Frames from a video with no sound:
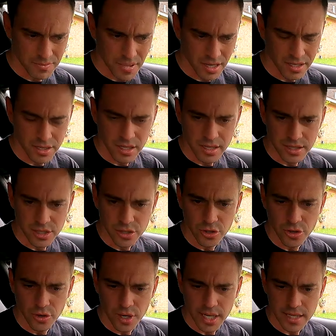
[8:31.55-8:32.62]
a
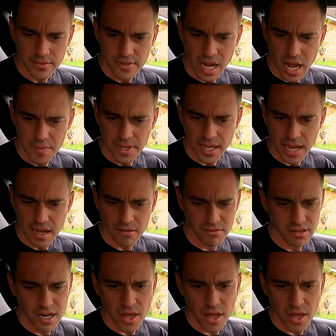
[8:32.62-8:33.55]
degree of timing out.